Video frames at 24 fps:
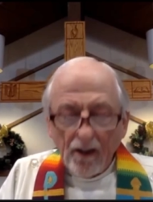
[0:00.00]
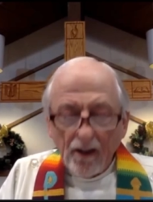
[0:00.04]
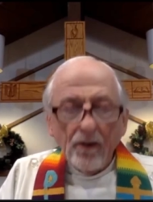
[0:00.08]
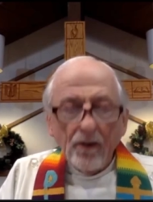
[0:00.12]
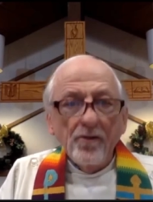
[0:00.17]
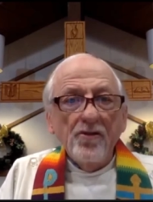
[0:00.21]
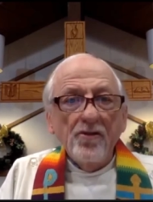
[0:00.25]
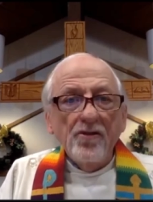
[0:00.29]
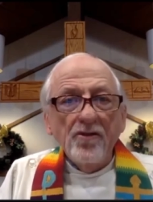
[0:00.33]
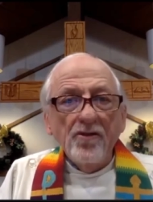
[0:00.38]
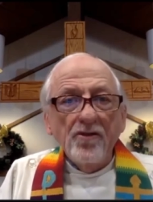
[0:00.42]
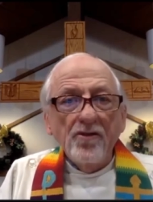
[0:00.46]

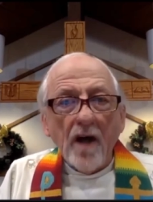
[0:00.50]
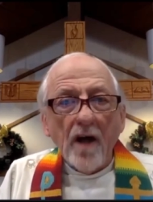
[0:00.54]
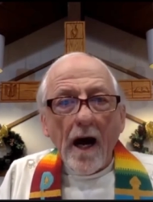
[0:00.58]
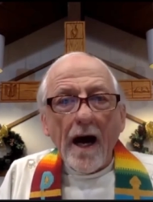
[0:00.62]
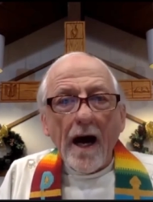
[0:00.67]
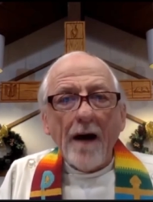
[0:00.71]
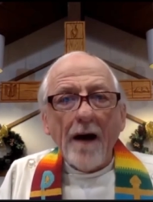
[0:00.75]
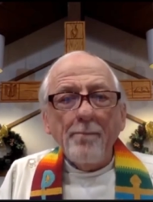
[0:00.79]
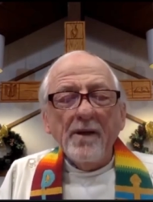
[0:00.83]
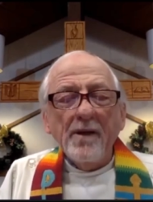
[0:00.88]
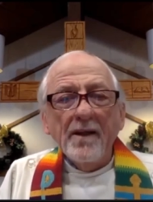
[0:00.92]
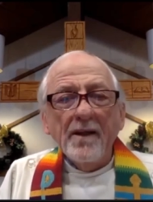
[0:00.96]

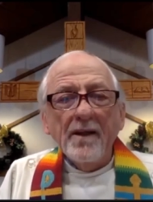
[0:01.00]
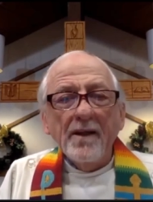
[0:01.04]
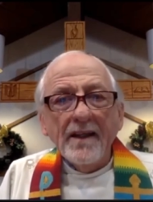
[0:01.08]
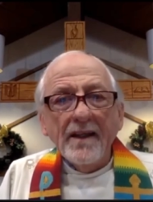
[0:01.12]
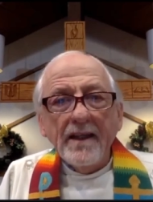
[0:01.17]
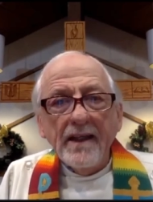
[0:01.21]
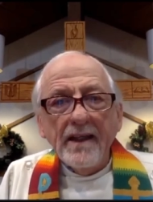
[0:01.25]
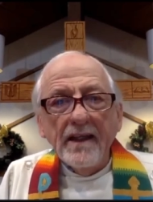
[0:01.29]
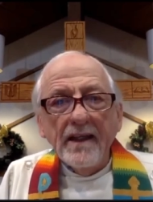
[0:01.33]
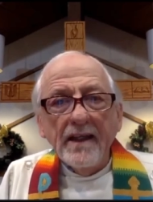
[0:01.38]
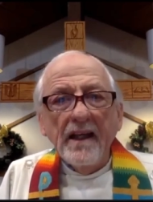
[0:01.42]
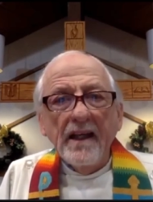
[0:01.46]
Stop
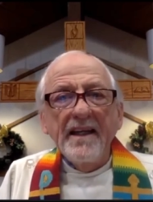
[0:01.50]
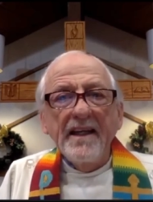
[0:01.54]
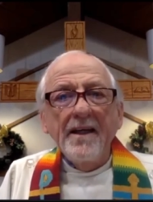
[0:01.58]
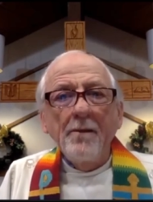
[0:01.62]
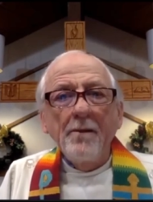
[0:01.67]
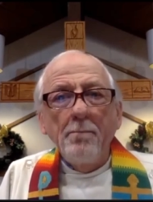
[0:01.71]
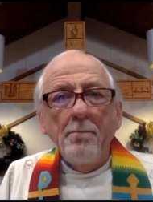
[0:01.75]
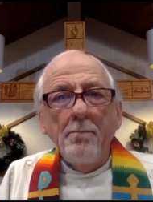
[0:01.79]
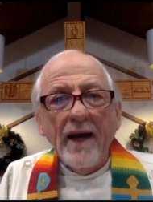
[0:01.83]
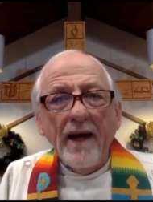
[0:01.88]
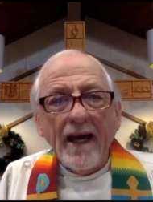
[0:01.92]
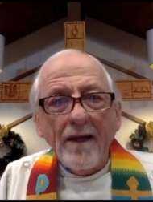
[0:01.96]

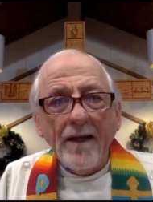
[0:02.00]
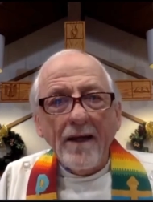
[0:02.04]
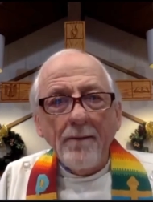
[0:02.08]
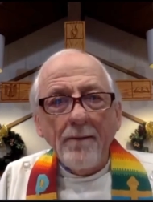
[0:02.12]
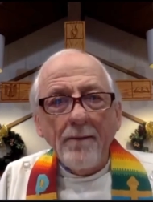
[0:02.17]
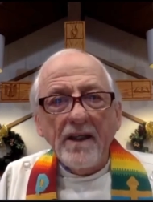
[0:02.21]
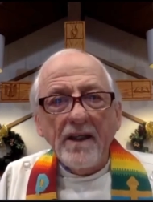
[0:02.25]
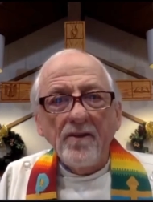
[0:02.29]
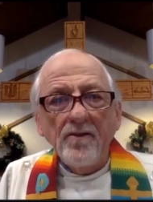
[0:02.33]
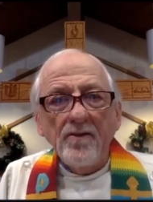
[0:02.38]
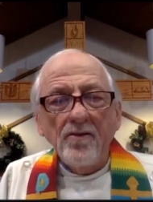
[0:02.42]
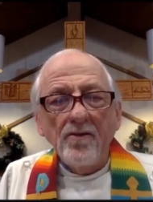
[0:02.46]
killing
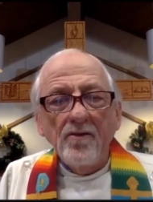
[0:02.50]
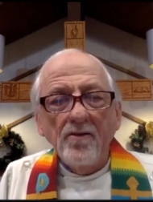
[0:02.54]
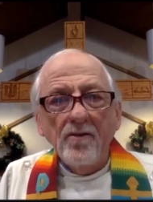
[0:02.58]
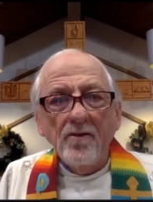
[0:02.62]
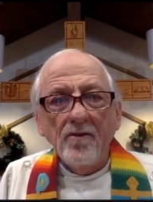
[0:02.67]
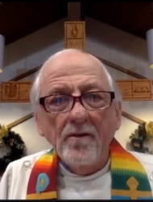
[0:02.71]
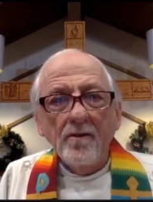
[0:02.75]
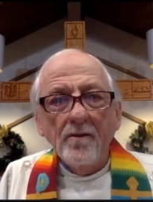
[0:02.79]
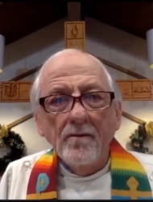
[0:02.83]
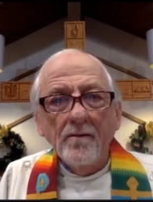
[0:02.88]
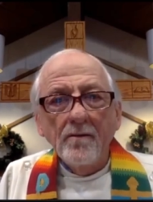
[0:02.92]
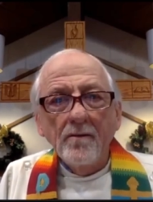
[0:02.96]
babies
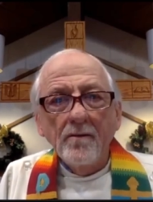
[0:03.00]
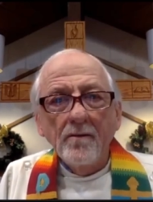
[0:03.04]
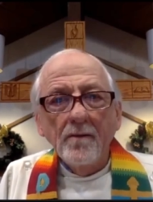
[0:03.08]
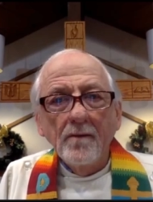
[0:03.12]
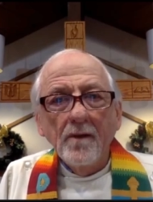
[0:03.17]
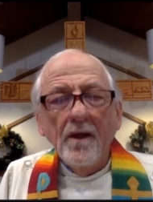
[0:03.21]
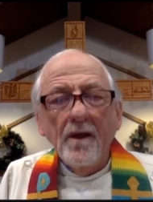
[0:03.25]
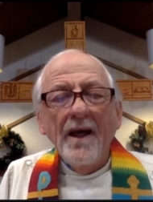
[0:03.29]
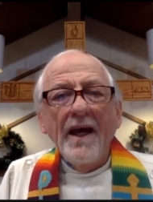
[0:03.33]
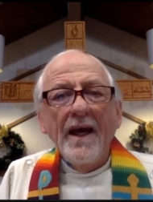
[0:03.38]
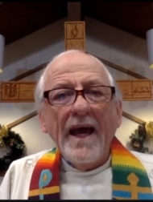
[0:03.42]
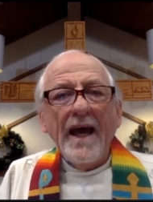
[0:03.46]

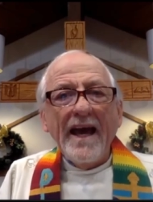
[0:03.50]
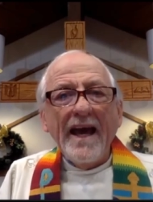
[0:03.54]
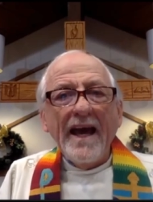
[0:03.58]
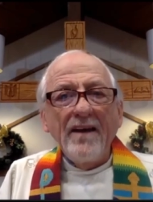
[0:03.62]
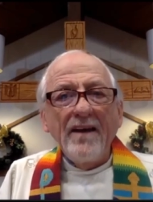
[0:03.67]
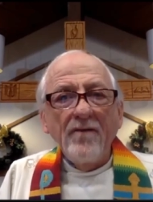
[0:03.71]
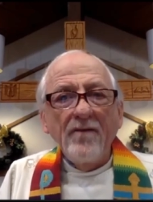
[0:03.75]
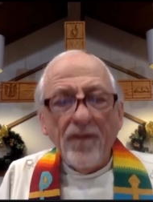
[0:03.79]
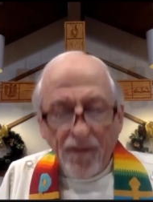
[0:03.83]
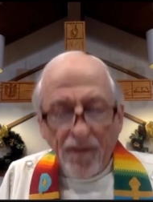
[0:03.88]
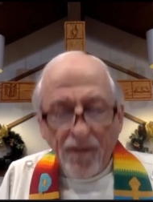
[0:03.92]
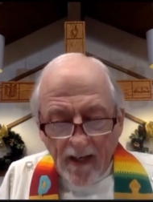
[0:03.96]

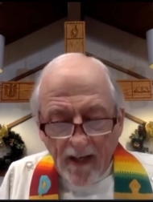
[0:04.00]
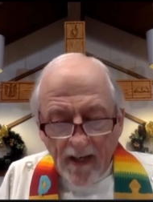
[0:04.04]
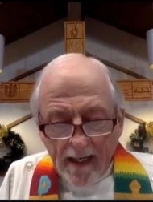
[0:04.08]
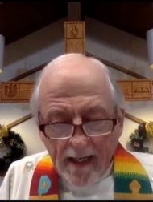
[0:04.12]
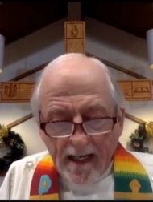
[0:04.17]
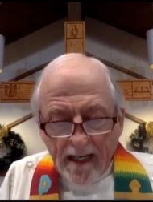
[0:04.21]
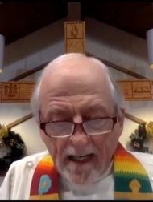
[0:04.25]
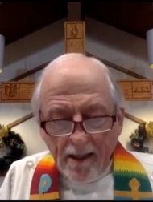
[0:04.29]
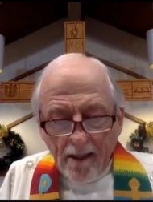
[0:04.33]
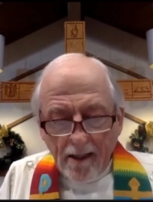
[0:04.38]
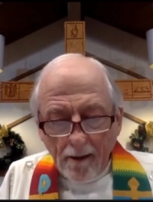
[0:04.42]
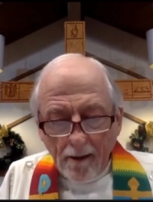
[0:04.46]
and
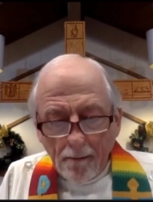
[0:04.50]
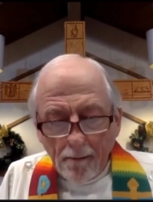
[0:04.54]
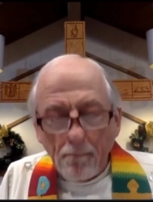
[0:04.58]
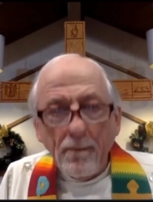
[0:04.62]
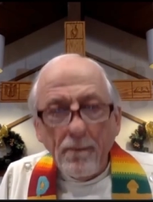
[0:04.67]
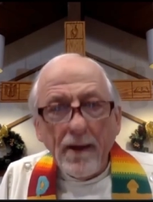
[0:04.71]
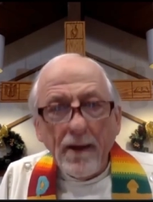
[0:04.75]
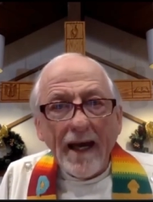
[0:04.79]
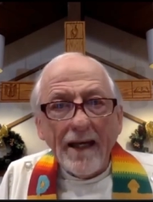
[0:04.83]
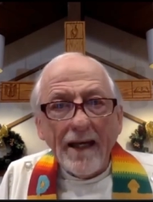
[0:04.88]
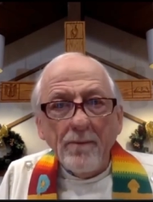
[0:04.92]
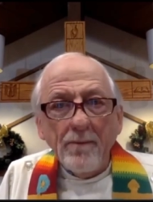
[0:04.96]
feed
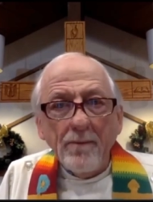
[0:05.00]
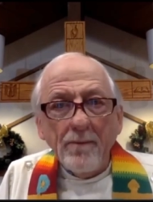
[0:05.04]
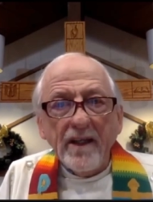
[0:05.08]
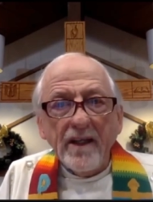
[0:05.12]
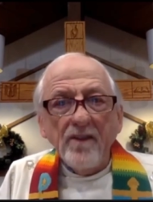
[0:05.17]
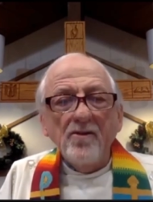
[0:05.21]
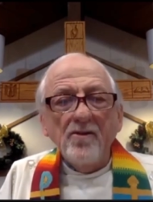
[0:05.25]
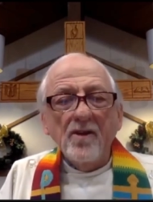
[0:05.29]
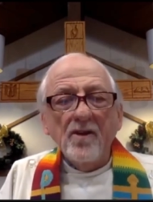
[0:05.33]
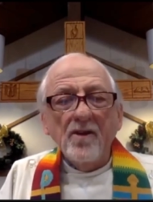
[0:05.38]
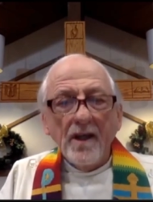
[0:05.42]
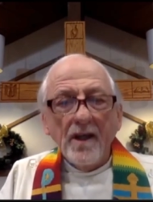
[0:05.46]

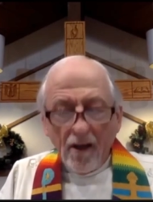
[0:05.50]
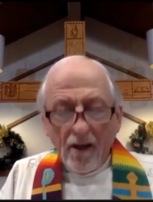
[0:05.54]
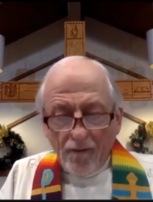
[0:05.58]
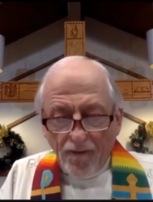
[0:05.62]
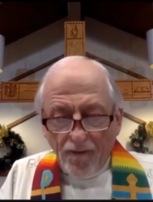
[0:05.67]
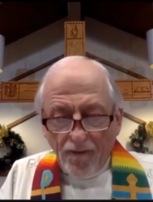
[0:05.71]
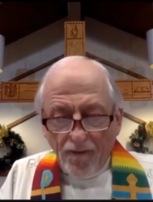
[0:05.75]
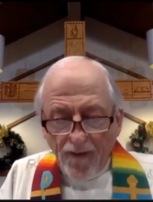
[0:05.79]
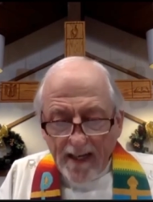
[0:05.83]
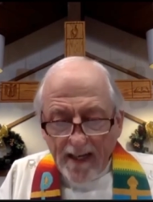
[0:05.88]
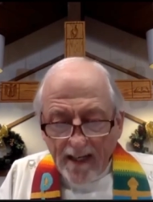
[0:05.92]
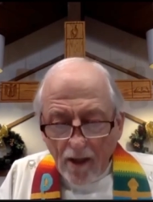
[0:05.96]
babies.
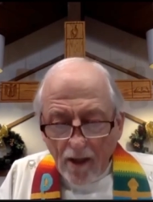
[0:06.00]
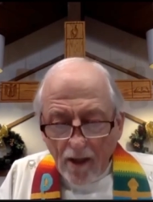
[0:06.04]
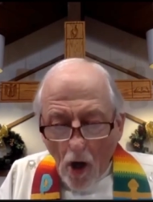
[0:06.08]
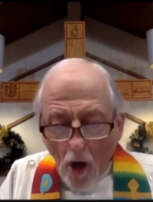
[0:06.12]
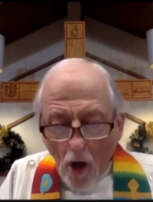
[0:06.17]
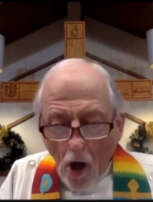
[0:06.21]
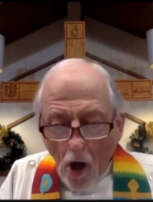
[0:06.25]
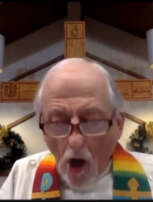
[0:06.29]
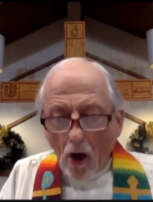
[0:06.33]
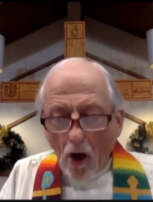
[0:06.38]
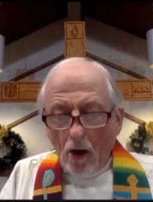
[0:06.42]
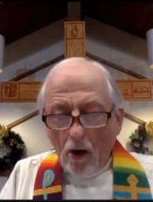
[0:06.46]
Feed
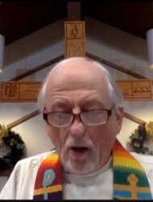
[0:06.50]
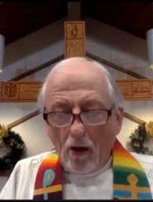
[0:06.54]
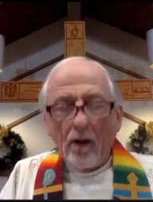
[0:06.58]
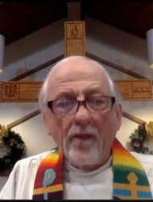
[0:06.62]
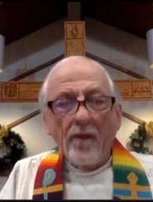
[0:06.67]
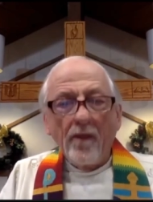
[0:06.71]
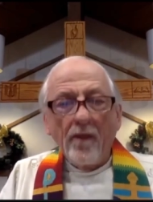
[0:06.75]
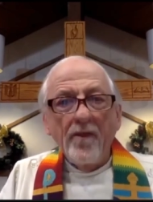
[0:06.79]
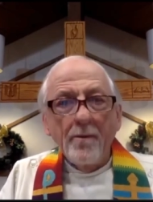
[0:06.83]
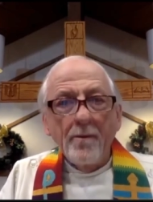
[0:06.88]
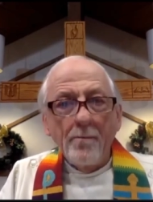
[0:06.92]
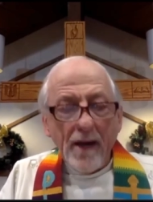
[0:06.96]

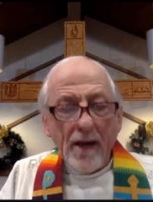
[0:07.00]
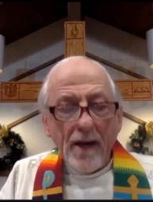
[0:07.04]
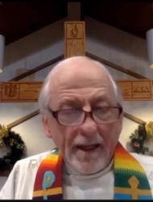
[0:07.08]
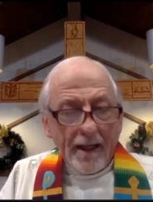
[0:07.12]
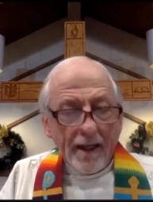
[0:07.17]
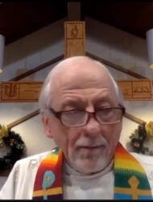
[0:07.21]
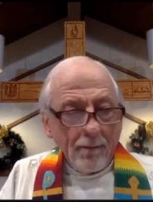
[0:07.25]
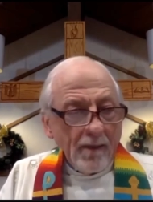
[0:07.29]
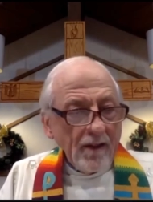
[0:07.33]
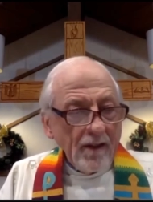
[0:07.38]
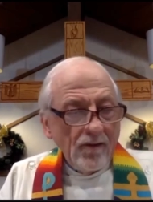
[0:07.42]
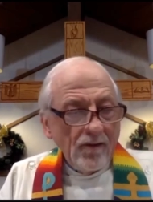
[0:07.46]
all the
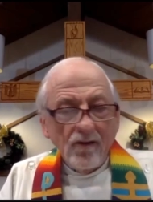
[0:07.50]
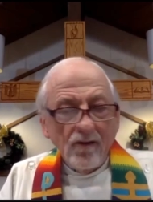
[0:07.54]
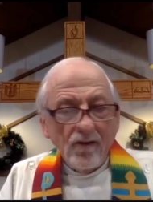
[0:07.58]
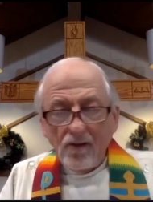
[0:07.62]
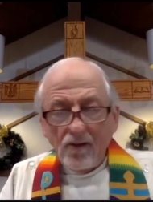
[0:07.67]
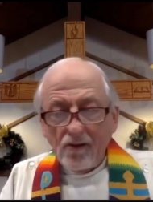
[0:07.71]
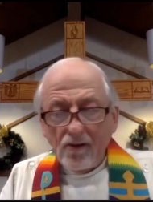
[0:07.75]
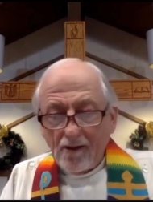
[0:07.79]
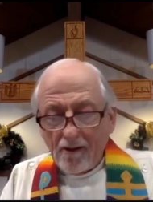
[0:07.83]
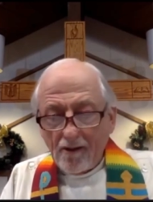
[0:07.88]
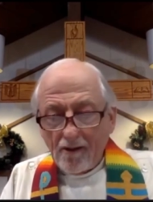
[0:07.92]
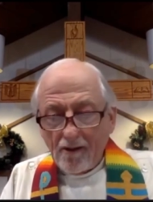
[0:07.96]
babies.